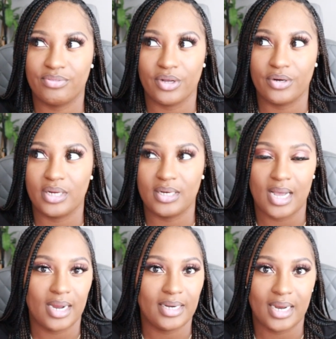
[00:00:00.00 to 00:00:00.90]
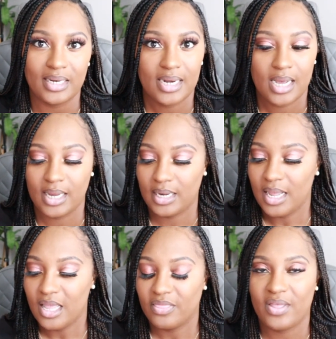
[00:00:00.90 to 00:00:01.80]
$39.99.
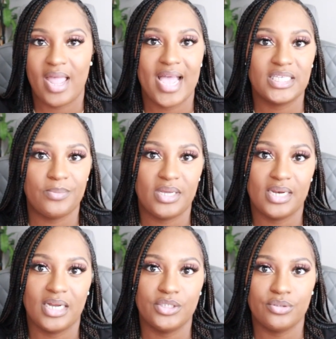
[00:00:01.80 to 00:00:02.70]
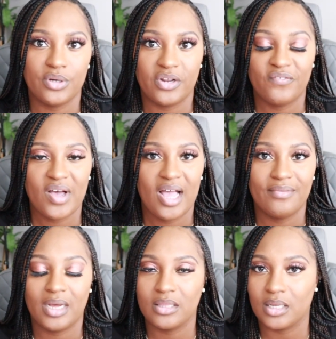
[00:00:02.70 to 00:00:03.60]
They asked me, could I do 35?
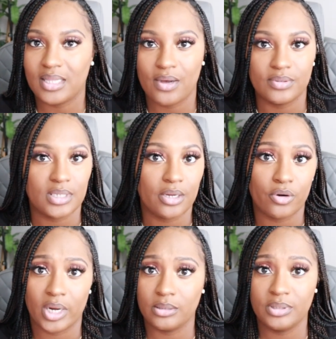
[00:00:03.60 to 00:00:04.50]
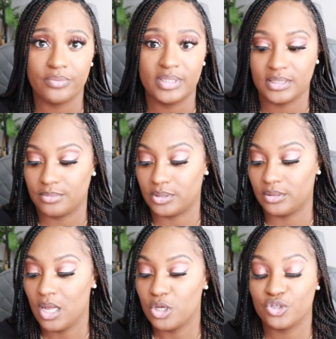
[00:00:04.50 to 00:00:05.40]
I thought that was incredibly
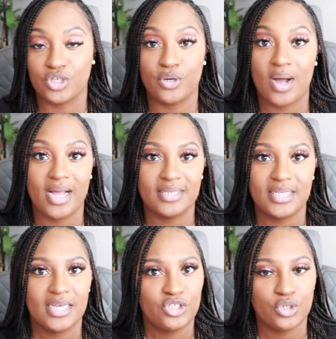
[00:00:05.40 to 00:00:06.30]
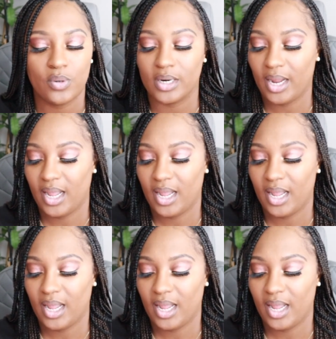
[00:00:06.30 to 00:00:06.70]
reasonable, so I said sure.